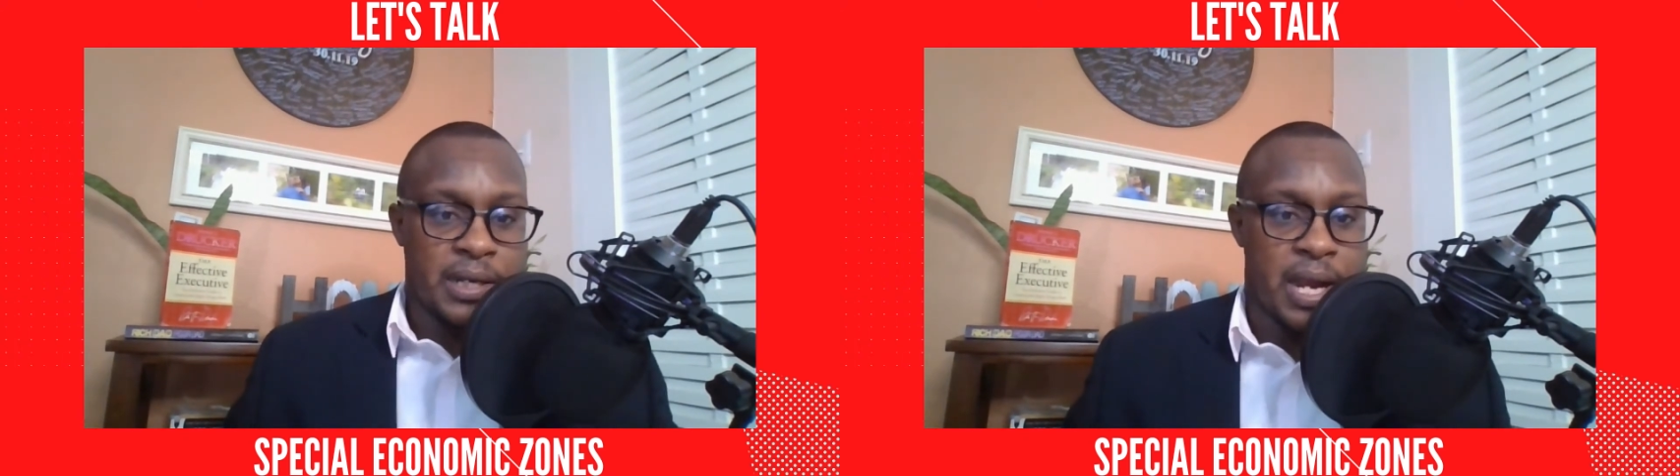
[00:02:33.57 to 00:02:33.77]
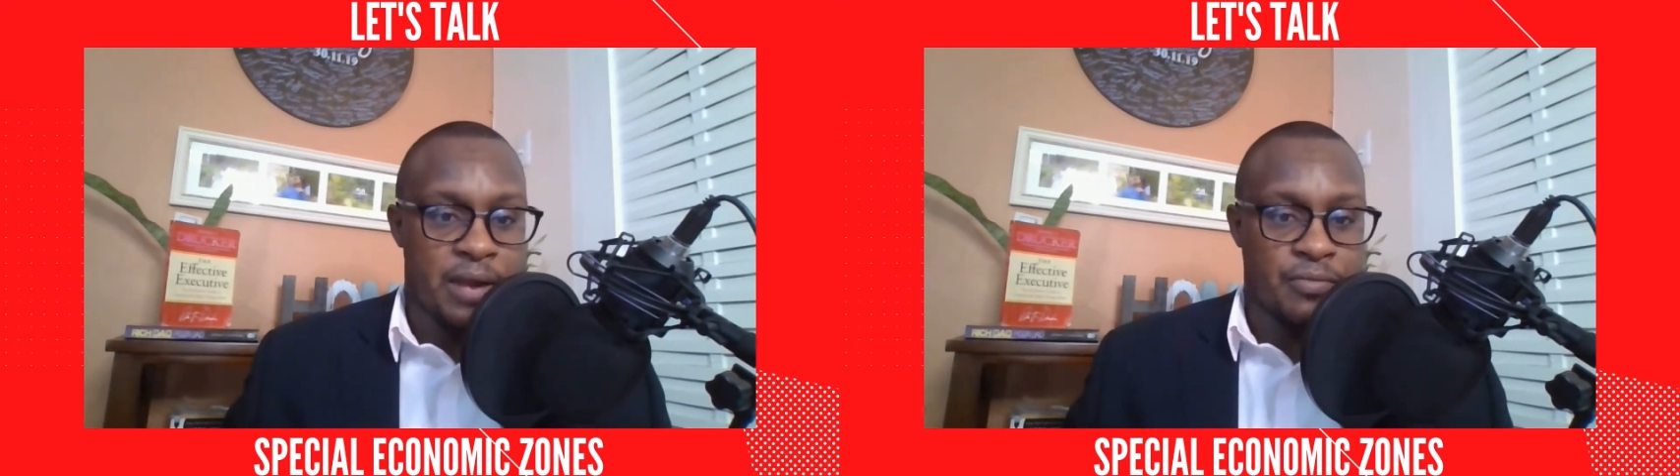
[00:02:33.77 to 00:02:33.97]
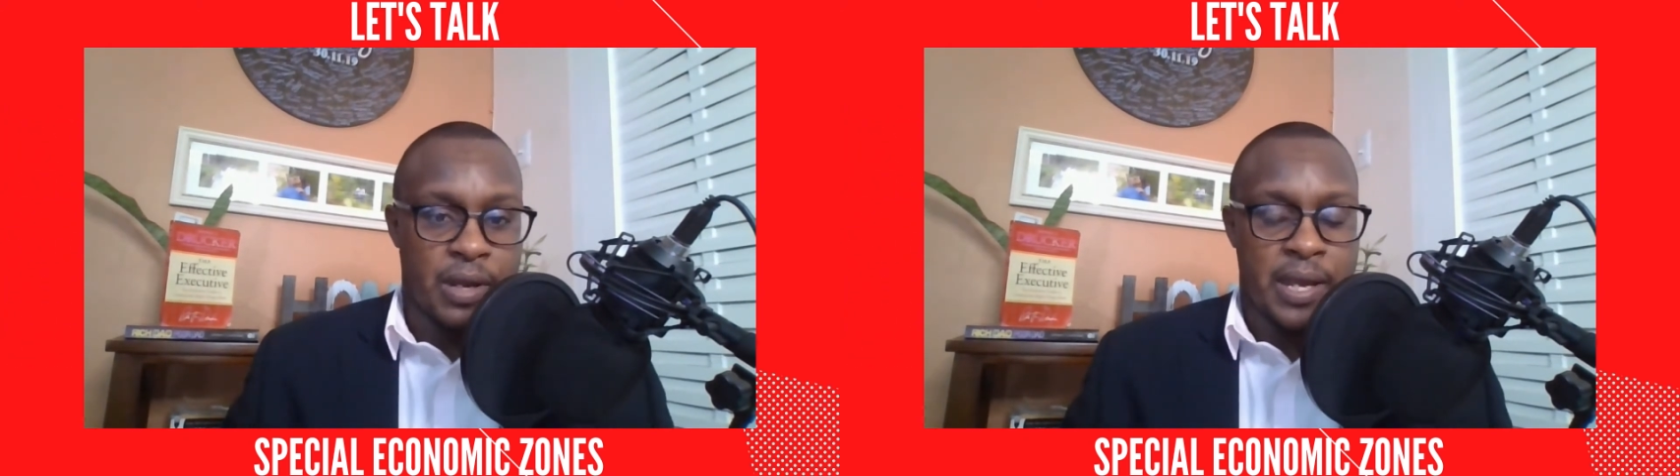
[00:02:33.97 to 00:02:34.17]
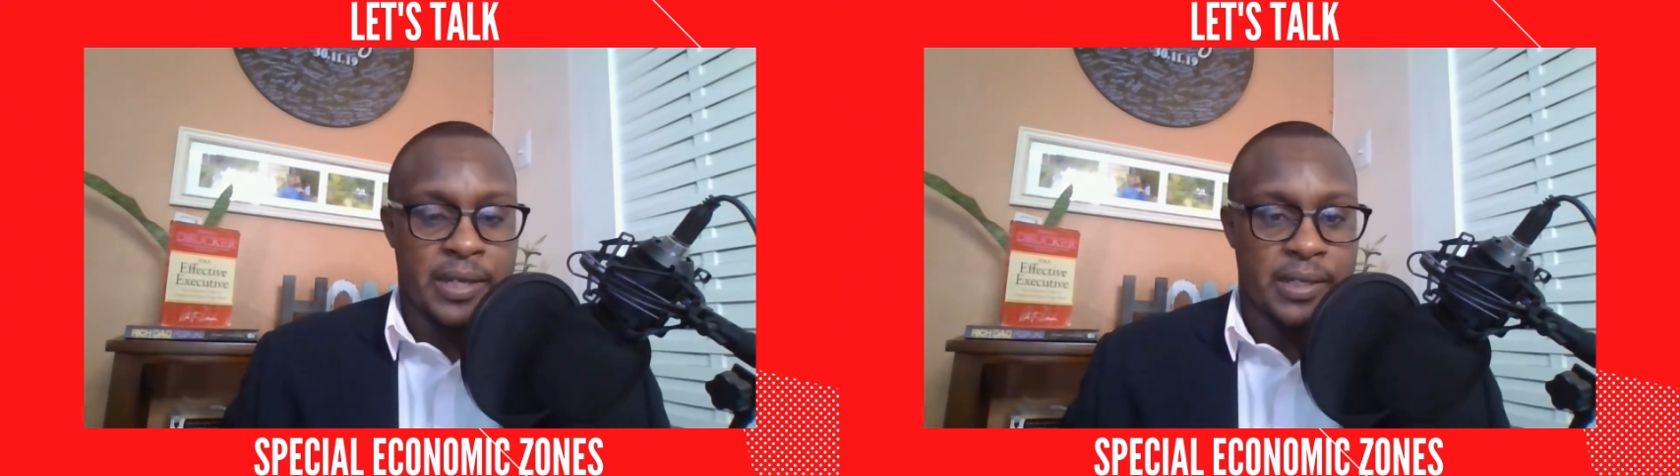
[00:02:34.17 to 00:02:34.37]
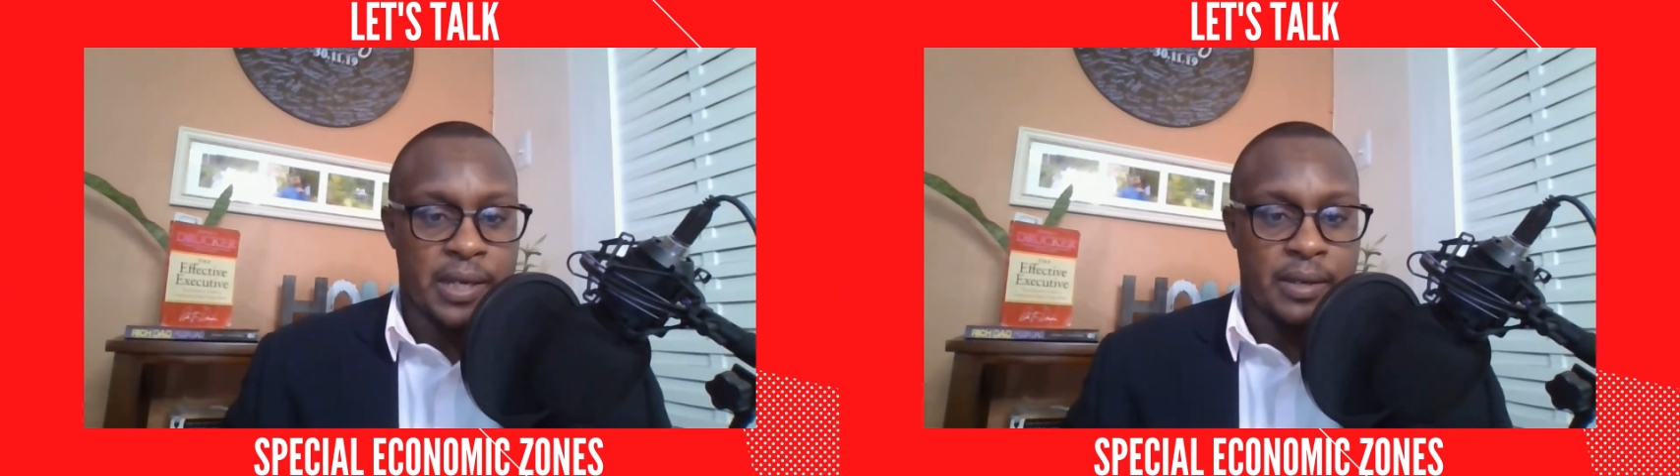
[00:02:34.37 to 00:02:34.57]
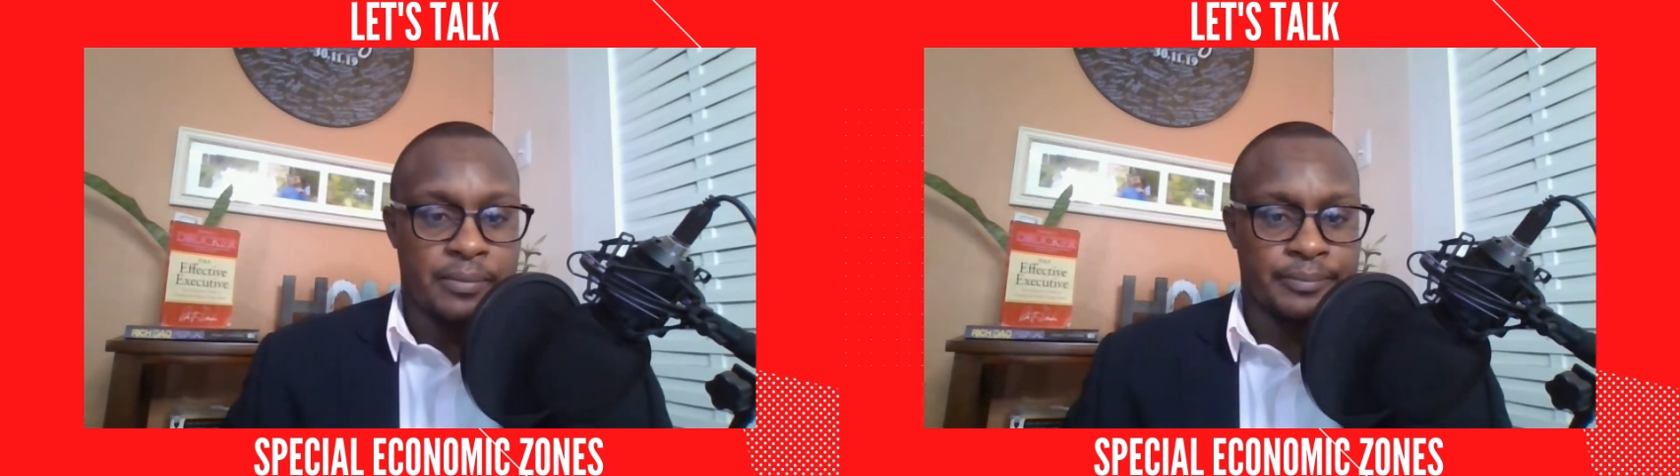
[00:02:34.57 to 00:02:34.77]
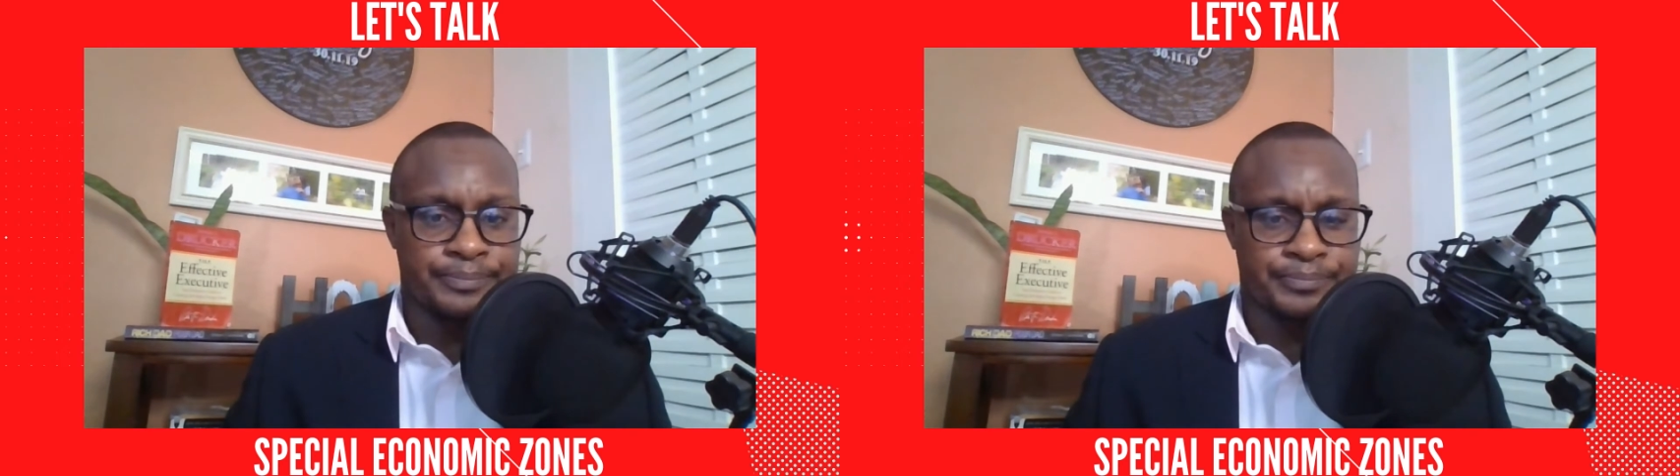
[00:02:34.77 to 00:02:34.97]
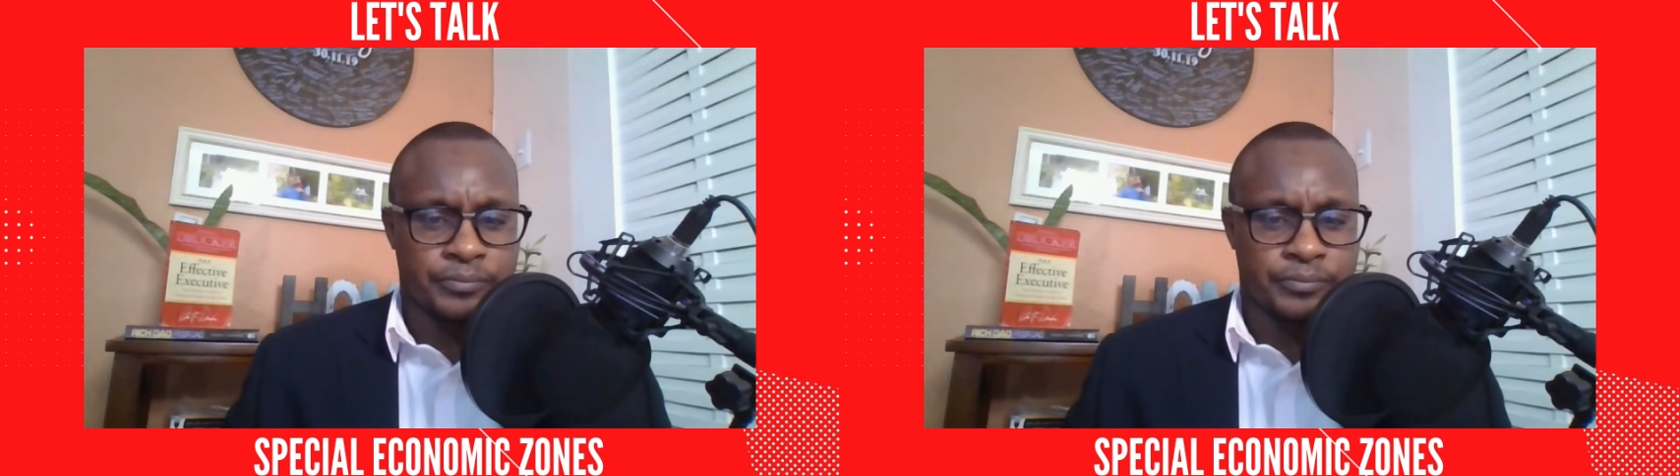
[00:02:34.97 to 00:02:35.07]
and, and um,